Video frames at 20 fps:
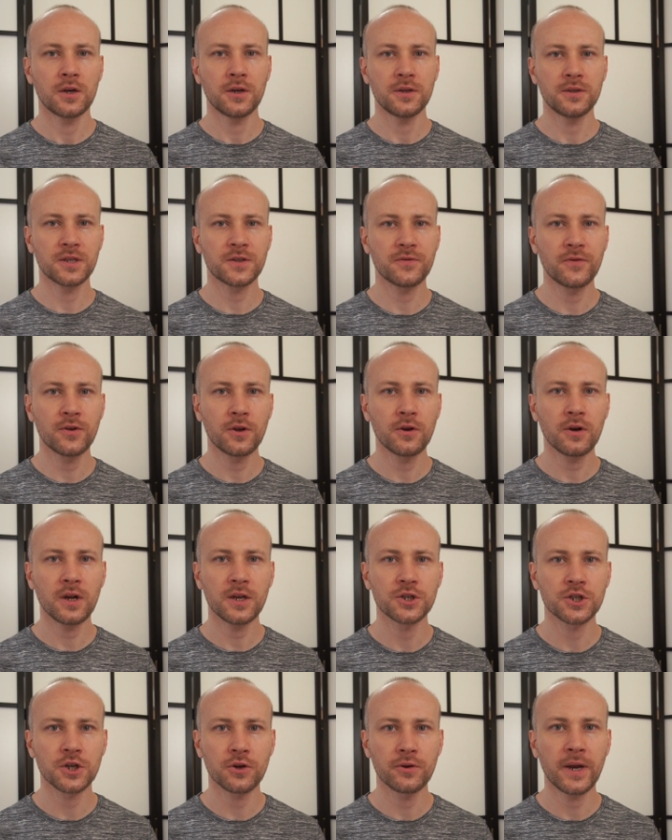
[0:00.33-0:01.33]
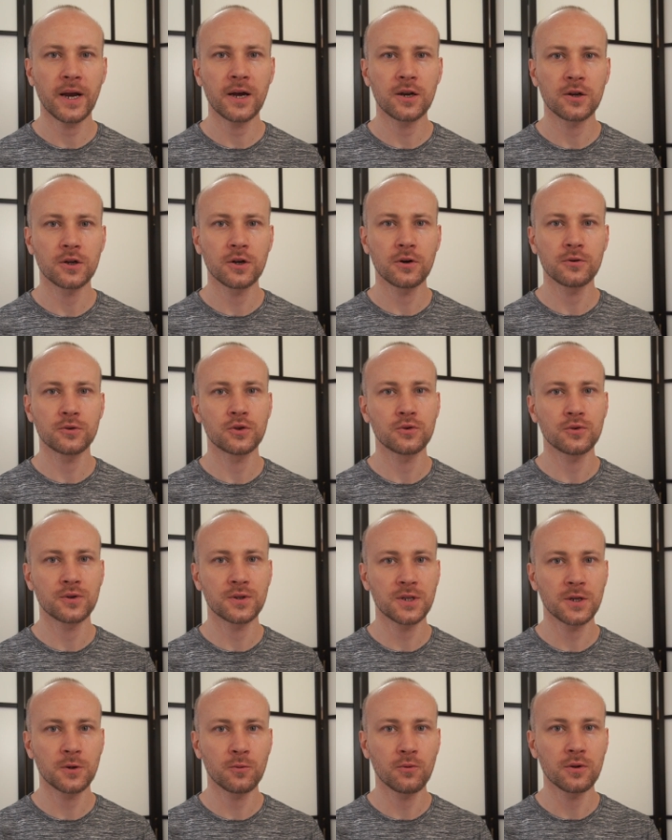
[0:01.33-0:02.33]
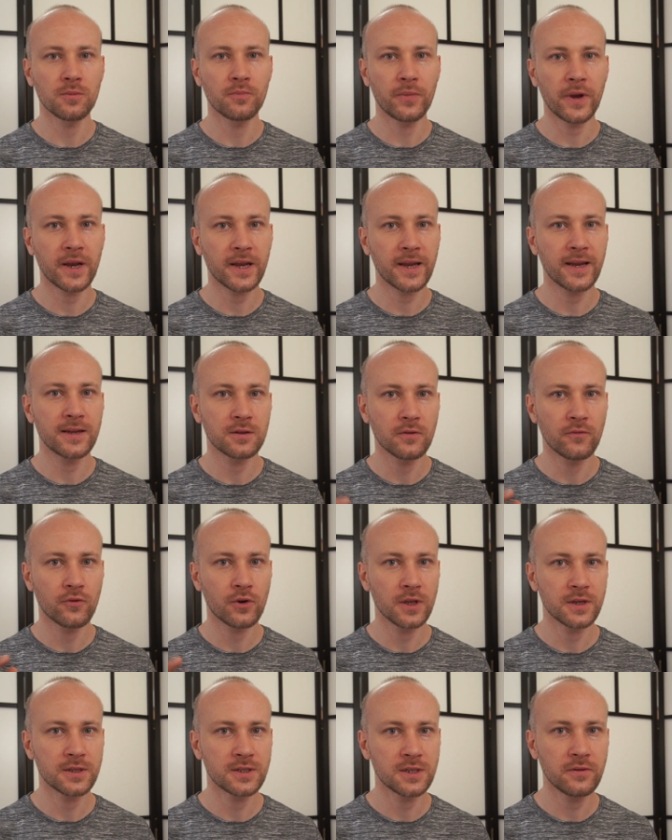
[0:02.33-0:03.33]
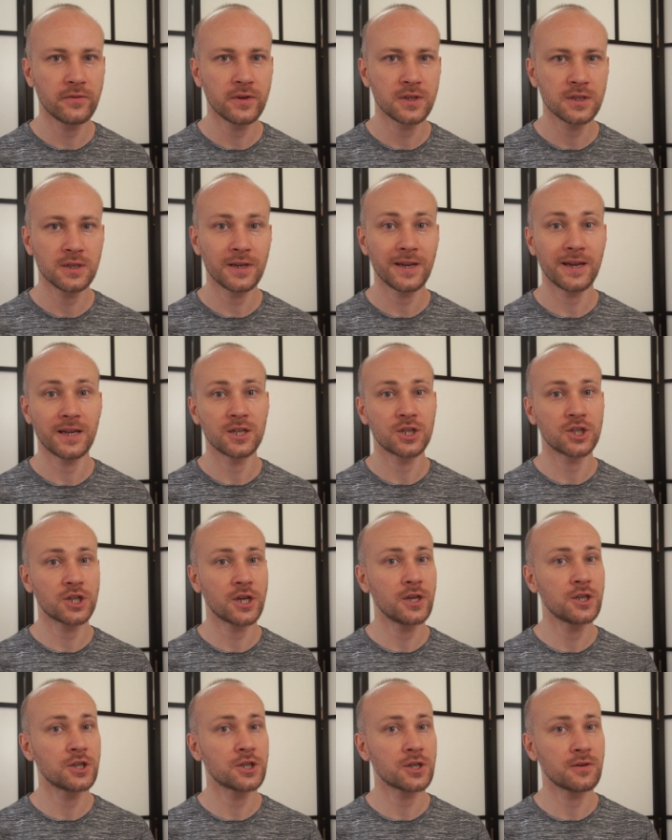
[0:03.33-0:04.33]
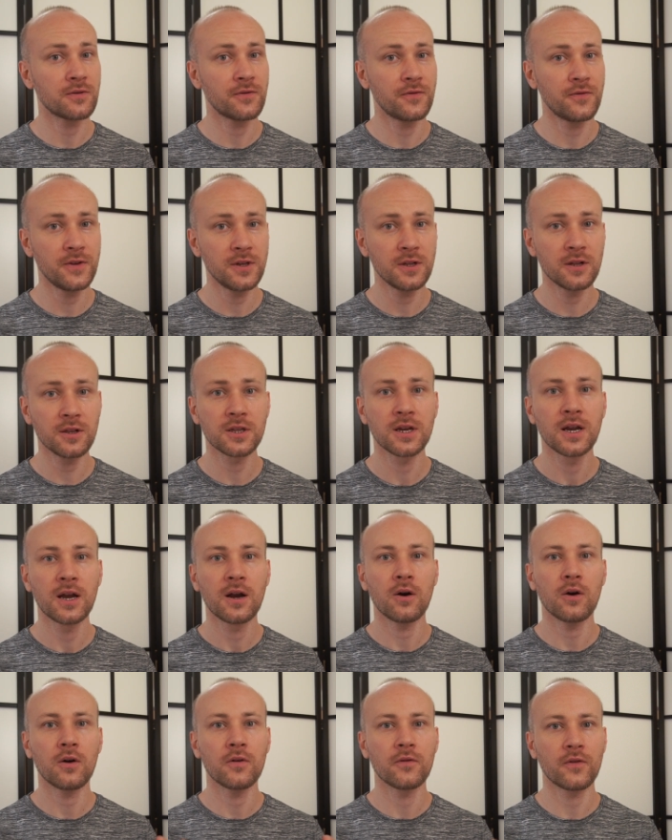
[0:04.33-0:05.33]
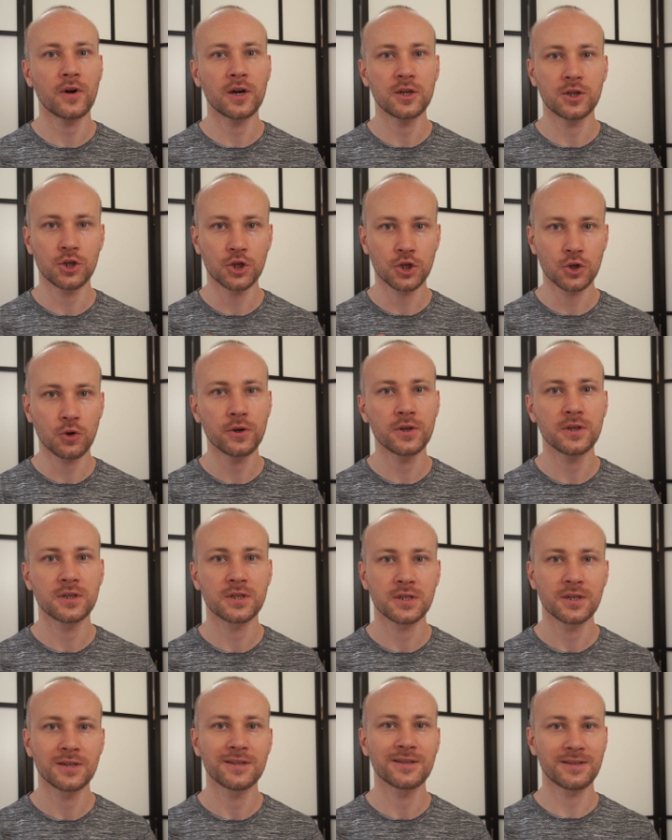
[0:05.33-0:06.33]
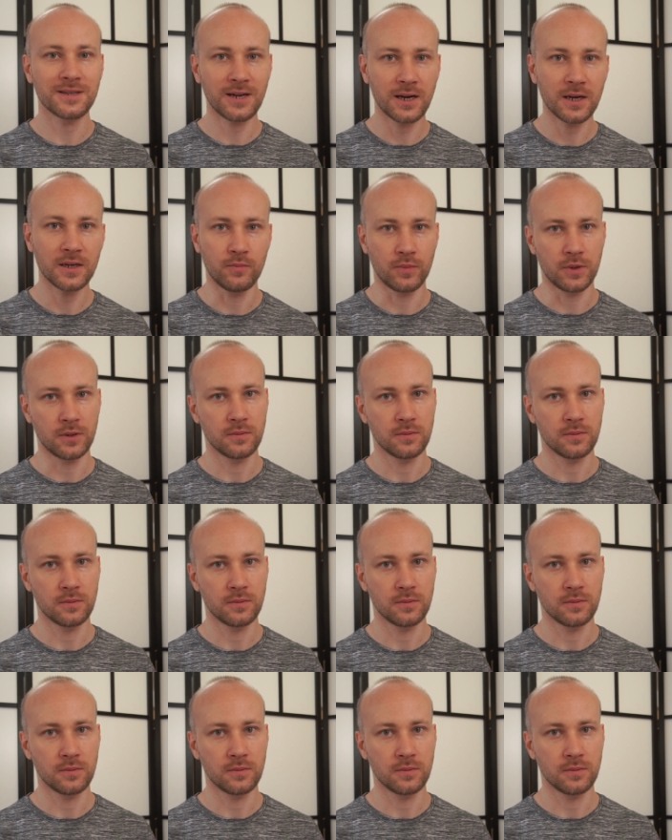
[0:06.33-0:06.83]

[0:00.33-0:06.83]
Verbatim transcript: In this video, I'll show you how to go to S Q L backend of Relativity and change a field of a choice type.